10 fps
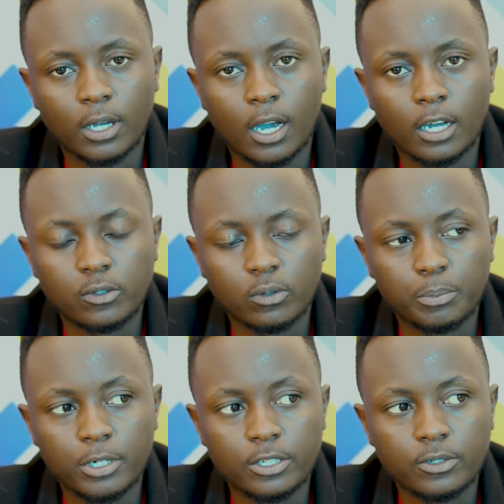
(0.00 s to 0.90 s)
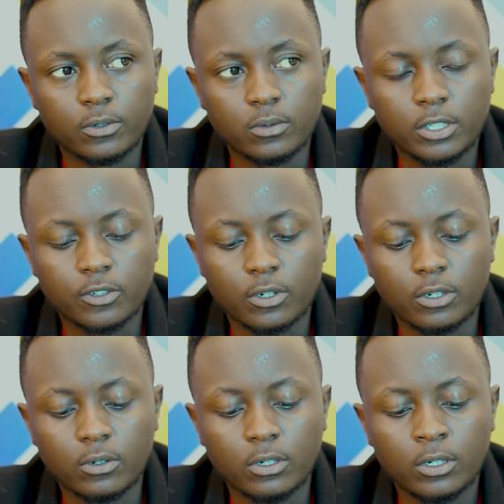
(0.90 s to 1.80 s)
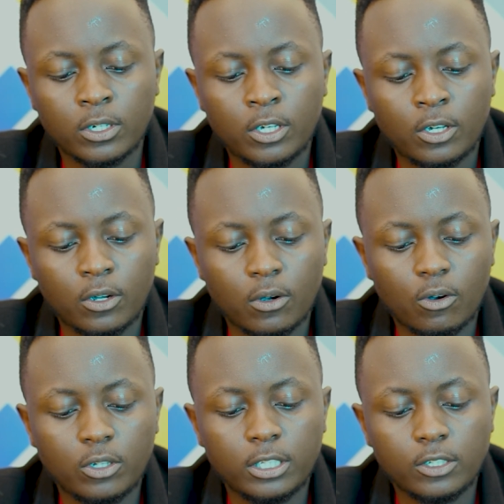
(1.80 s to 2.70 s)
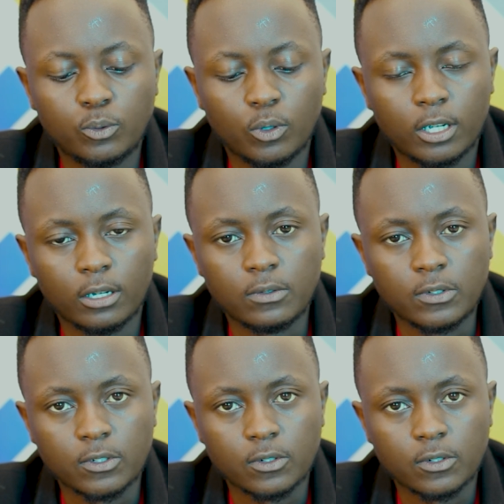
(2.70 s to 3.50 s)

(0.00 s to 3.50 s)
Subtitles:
to update you on what is going on the two accounts.